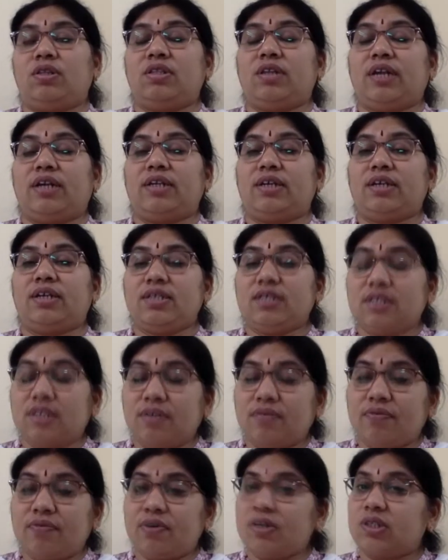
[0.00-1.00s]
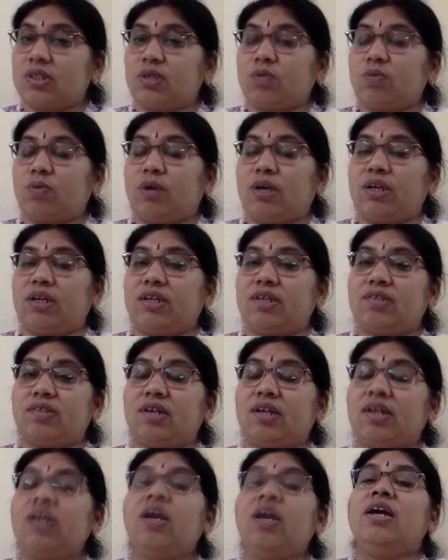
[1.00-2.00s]
That is, the first one is
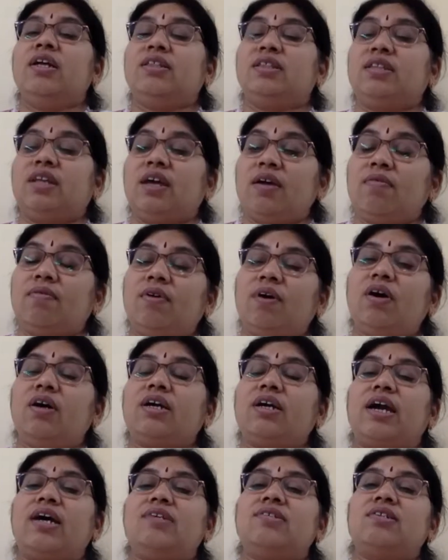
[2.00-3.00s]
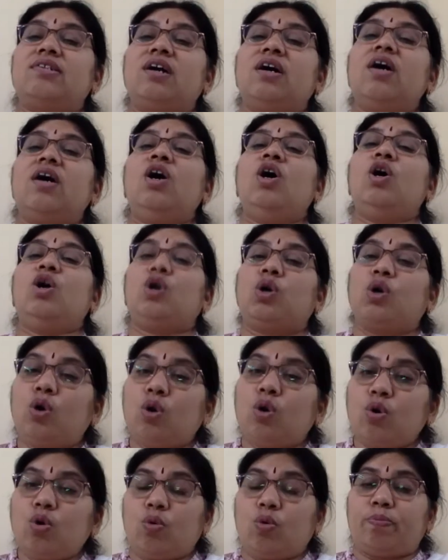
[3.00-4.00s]
an they work as a
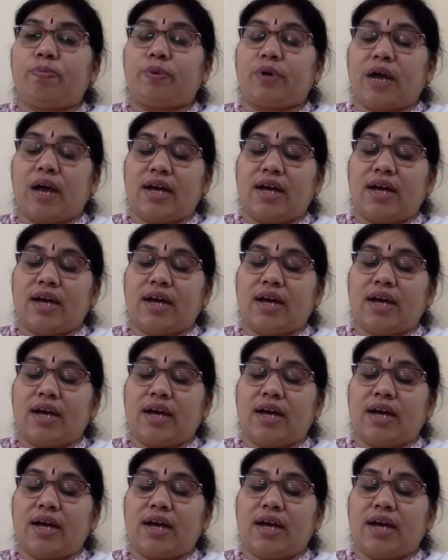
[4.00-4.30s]
group.